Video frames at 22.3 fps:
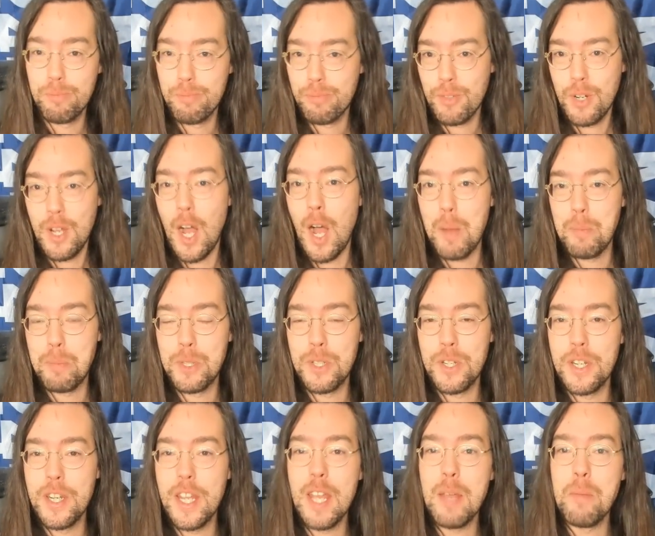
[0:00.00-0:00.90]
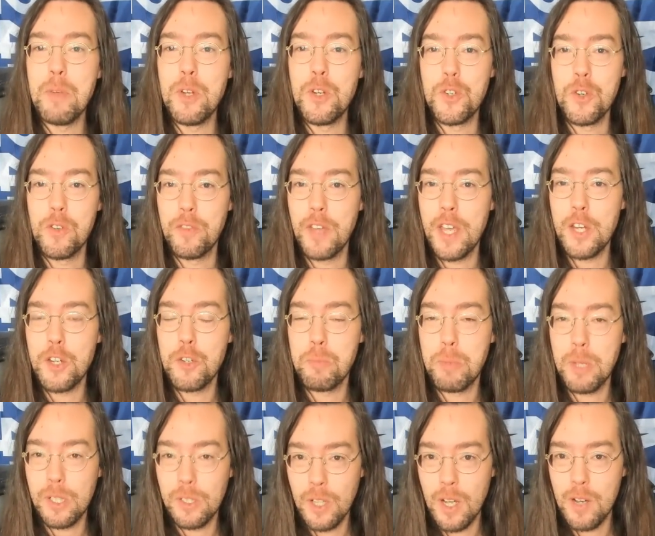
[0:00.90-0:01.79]
competent image of
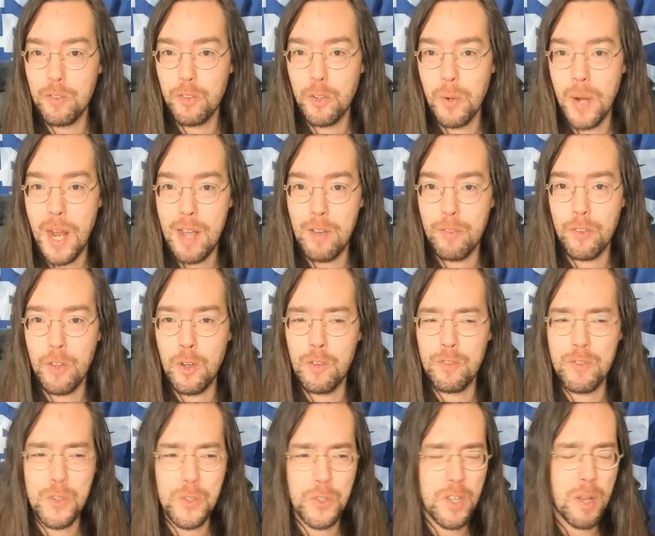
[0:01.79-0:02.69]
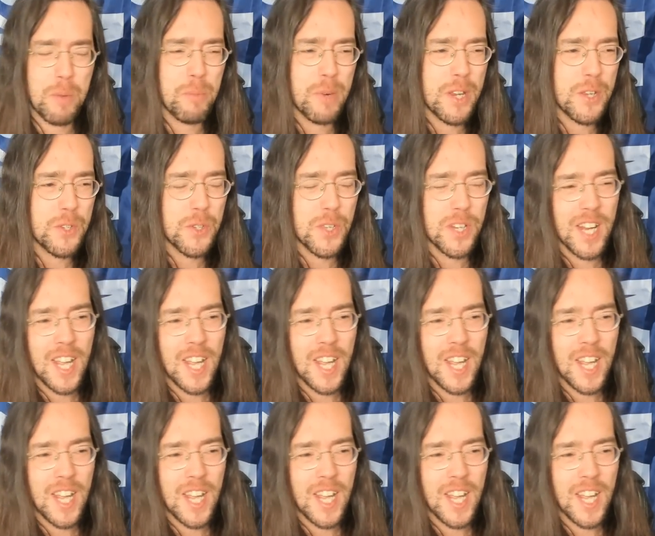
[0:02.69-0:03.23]
H.P. Lovecraft though. For some reason,